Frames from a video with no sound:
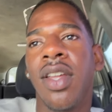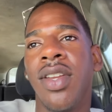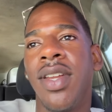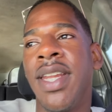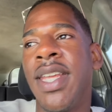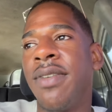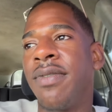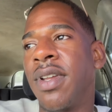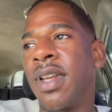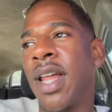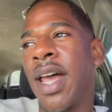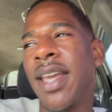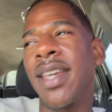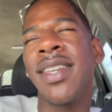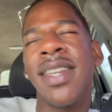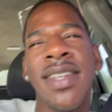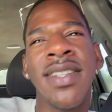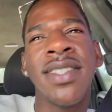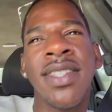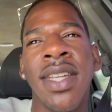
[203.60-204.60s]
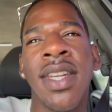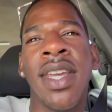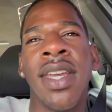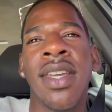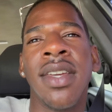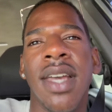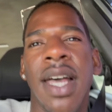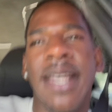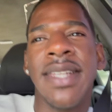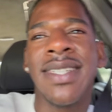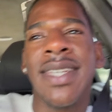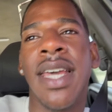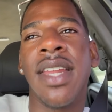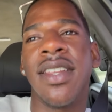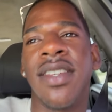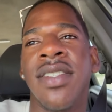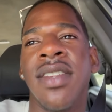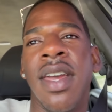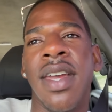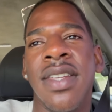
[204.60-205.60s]
Even like yesterday, I was
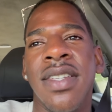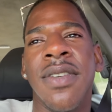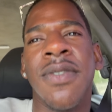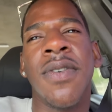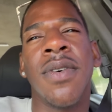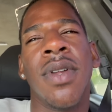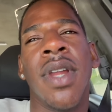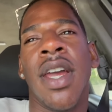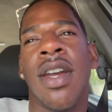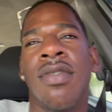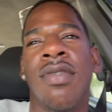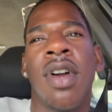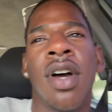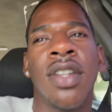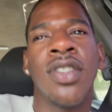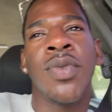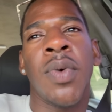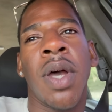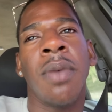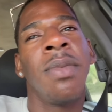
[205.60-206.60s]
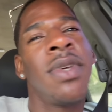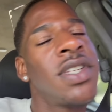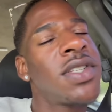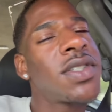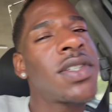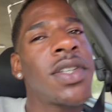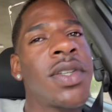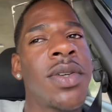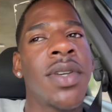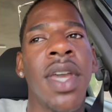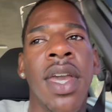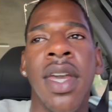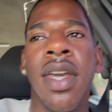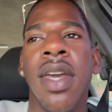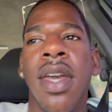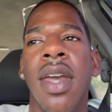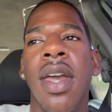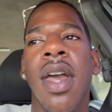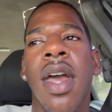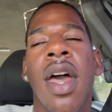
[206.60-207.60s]
kind of starting to feel like, wow, do I miss the
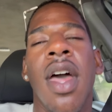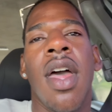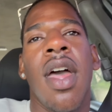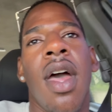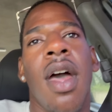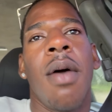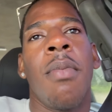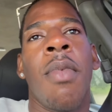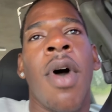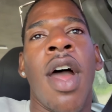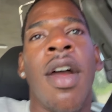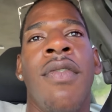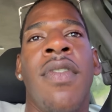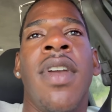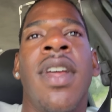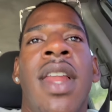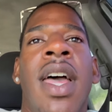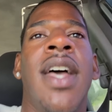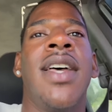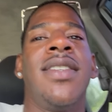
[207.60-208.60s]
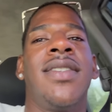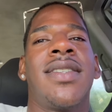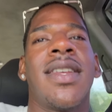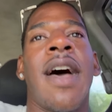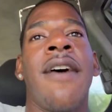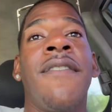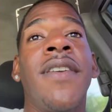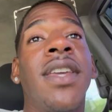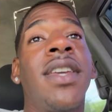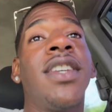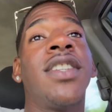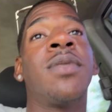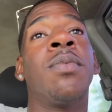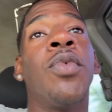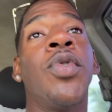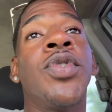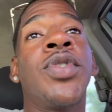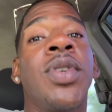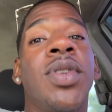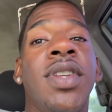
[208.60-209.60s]
UK? But I realized, I think it's
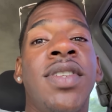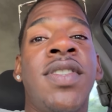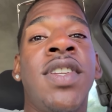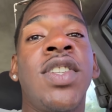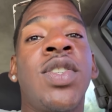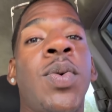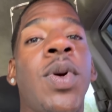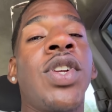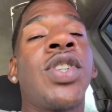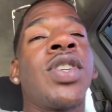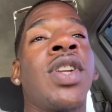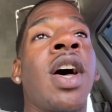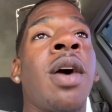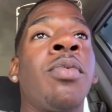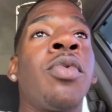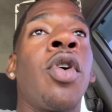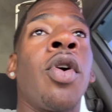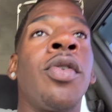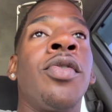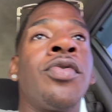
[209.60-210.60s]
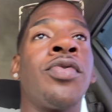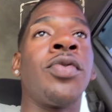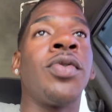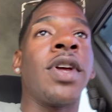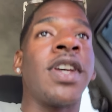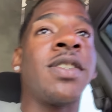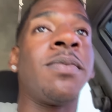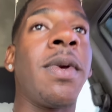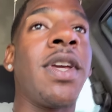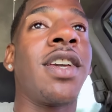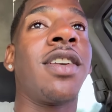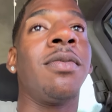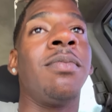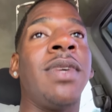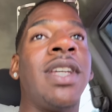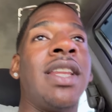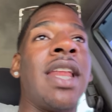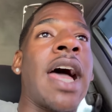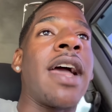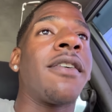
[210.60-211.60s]
more so the situation that I'm going through that's making
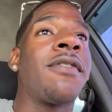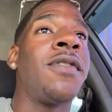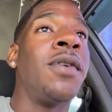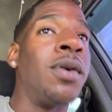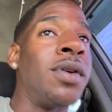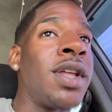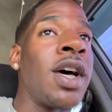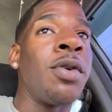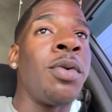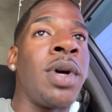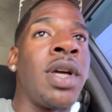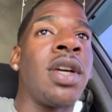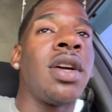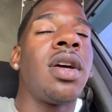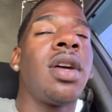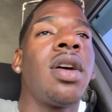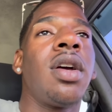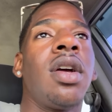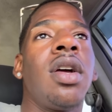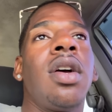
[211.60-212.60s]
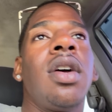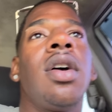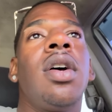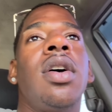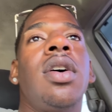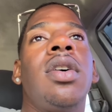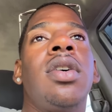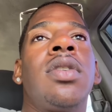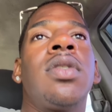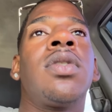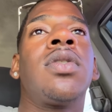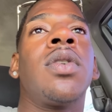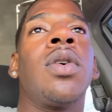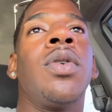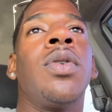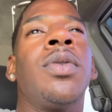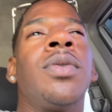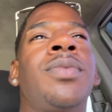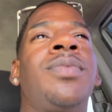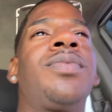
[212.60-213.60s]
me like feel that way.
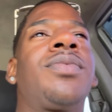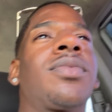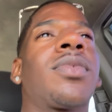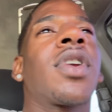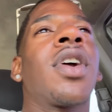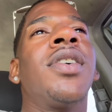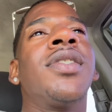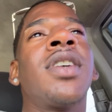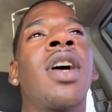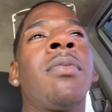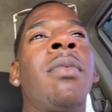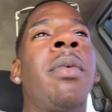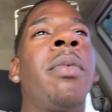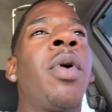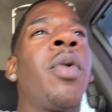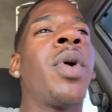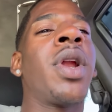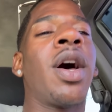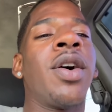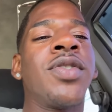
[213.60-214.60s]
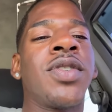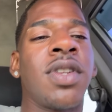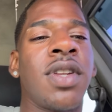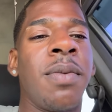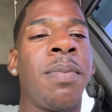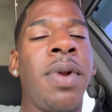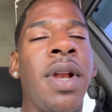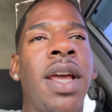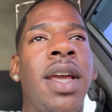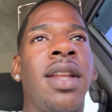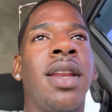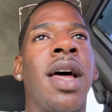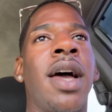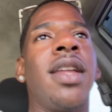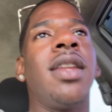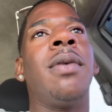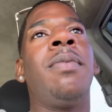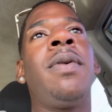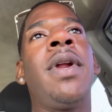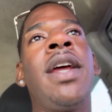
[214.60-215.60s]
So, because I remember when I was on the plane,
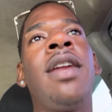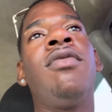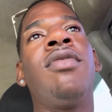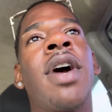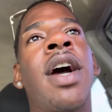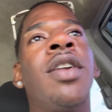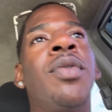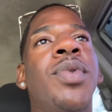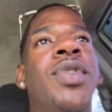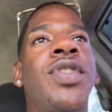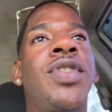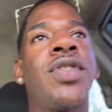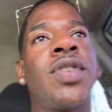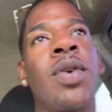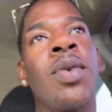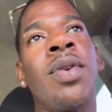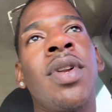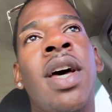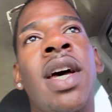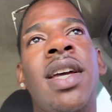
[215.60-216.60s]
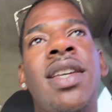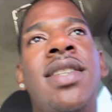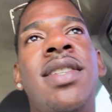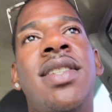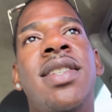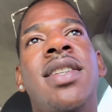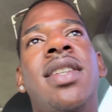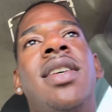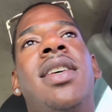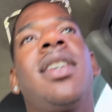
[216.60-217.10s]
like the plane ride was so nice.